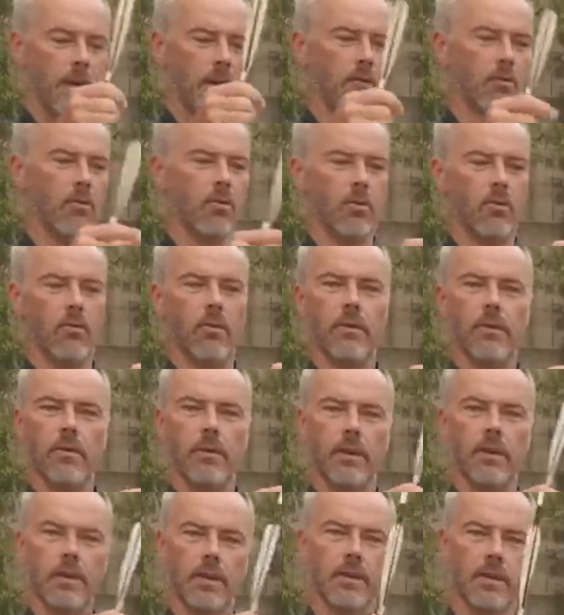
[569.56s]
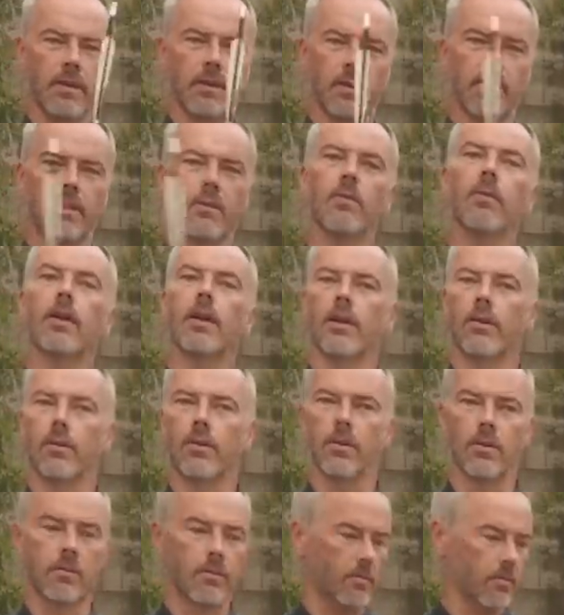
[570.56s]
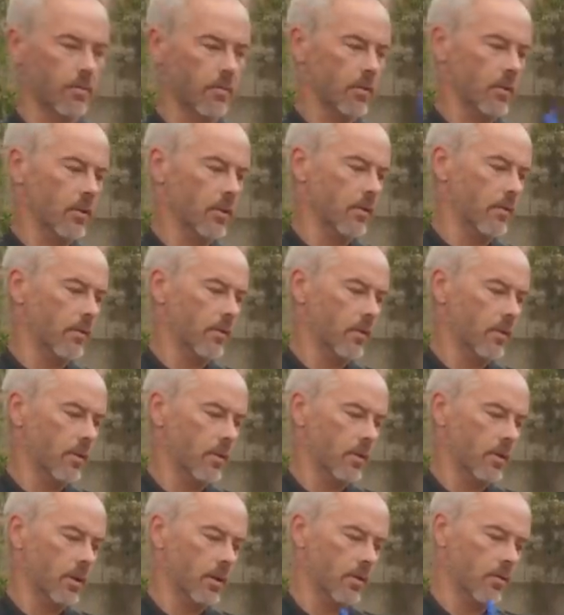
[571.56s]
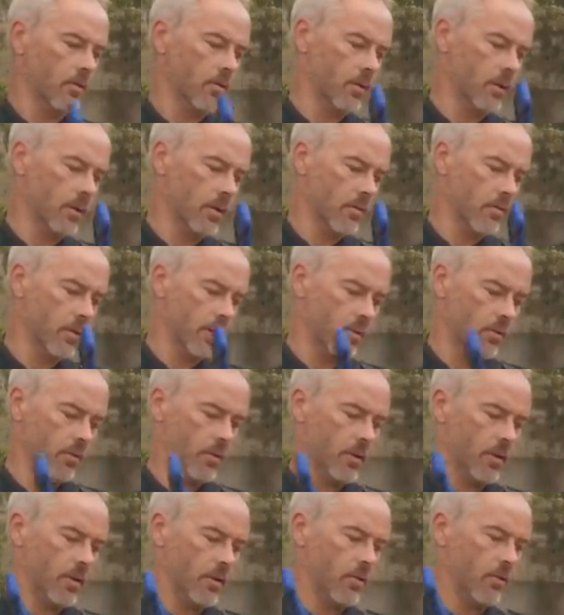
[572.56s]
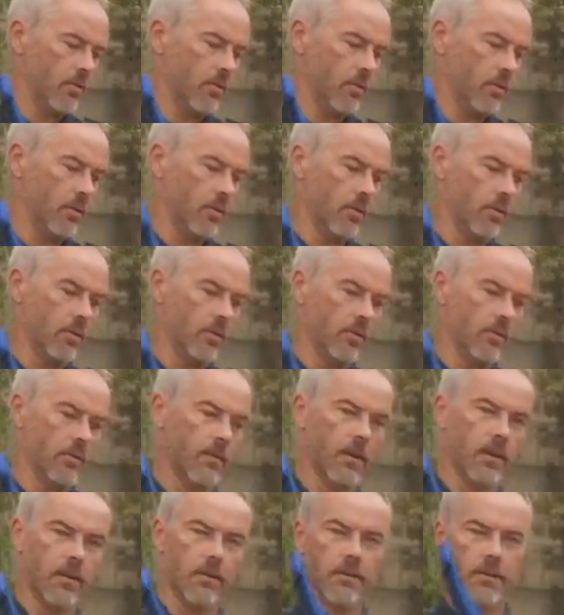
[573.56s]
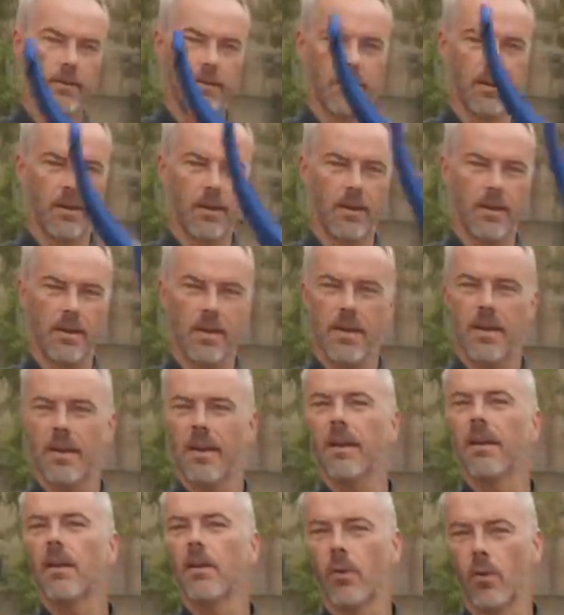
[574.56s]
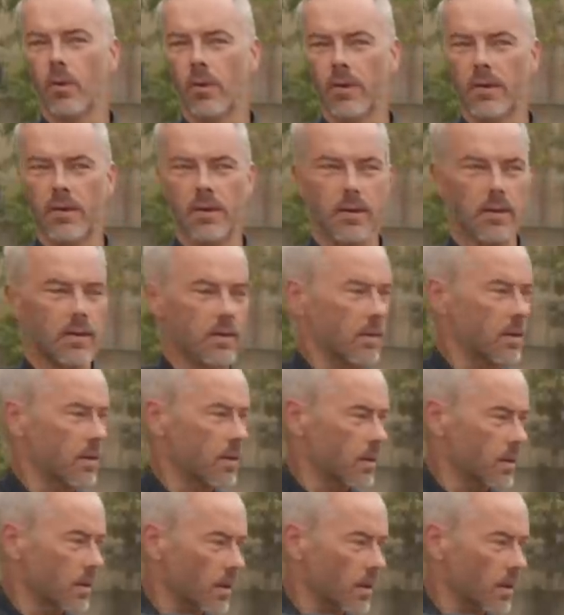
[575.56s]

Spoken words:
arrow quiver is too loud. So if you are out and about and you want to survive, noise is